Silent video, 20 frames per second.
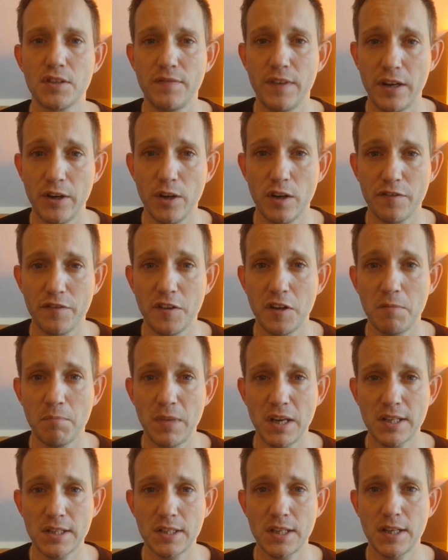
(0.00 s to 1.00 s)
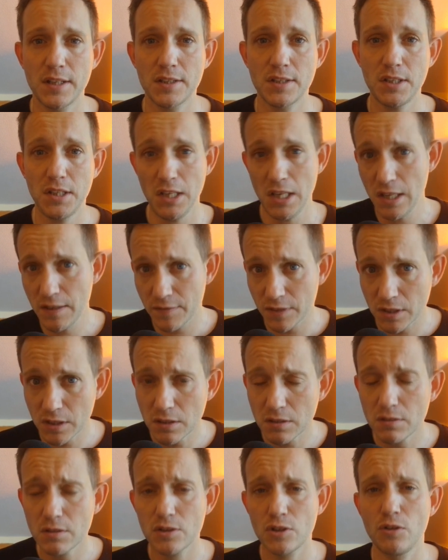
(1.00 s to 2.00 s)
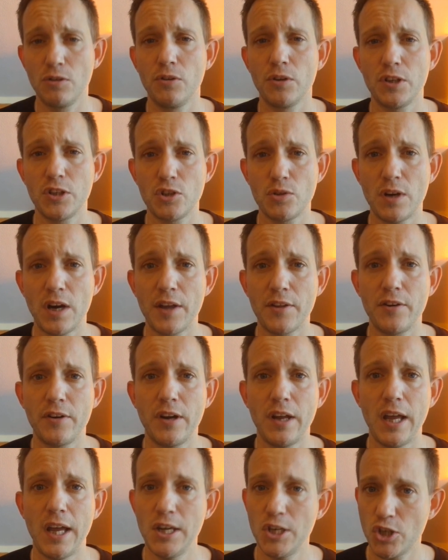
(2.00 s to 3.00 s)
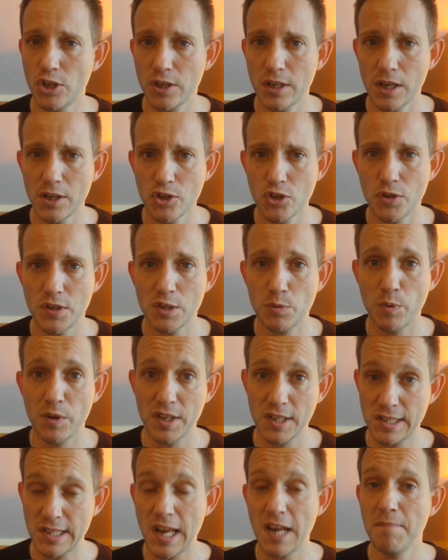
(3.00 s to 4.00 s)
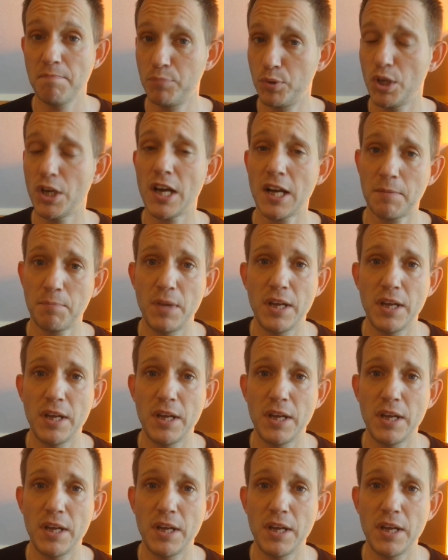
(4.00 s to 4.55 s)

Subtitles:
very often it makes sense even to look into other Asian countries where the same product may